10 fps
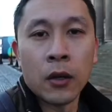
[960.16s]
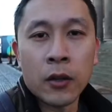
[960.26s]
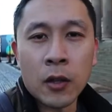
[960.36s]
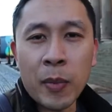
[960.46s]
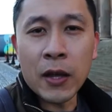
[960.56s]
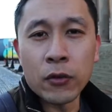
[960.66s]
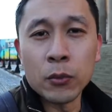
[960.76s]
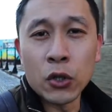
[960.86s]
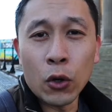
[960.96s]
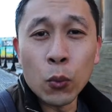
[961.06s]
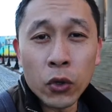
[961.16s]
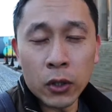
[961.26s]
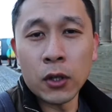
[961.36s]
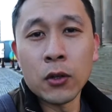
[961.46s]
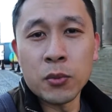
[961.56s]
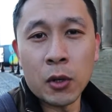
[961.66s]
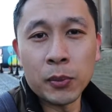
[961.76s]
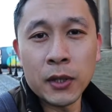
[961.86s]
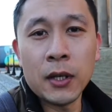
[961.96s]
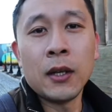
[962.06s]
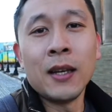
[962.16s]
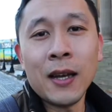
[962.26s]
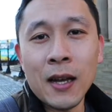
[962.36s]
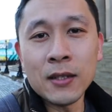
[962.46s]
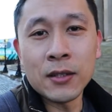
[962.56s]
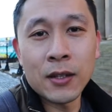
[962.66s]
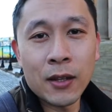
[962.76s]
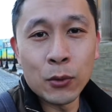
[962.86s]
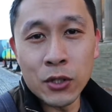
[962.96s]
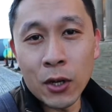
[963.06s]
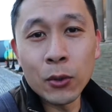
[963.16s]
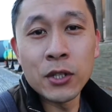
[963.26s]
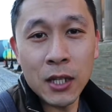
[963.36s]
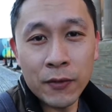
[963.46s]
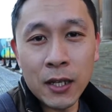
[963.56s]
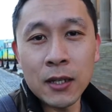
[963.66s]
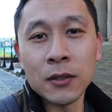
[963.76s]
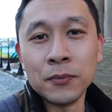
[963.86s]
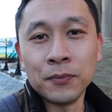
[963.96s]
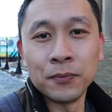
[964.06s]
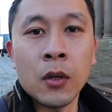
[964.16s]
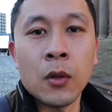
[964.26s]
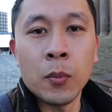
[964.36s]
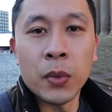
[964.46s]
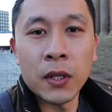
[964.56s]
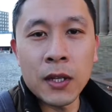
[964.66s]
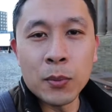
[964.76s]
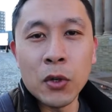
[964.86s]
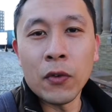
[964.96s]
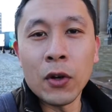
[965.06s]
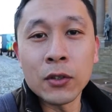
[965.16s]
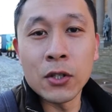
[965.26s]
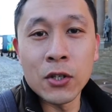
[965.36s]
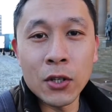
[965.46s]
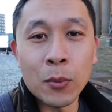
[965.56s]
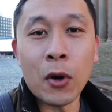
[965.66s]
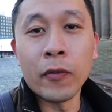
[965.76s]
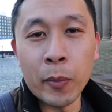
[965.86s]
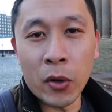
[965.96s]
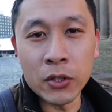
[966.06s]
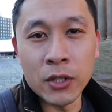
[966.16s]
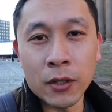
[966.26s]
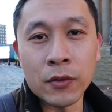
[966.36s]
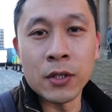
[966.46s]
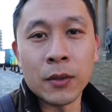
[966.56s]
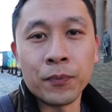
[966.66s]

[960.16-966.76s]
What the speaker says: The bathroom door wouldn't close properly, and there was no TV. But let's move on to some of the positives.